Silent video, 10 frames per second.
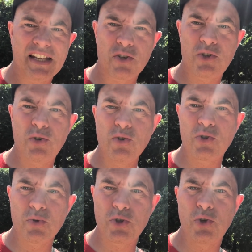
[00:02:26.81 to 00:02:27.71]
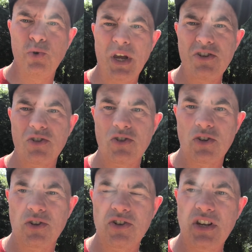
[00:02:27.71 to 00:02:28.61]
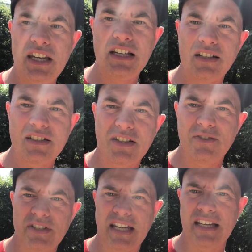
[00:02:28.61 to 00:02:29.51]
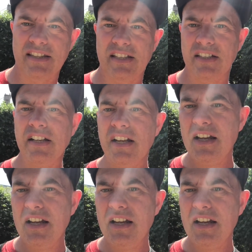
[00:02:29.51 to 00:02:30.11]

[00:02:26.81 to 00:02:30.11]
And as soon as those two engines on the side cut out to get the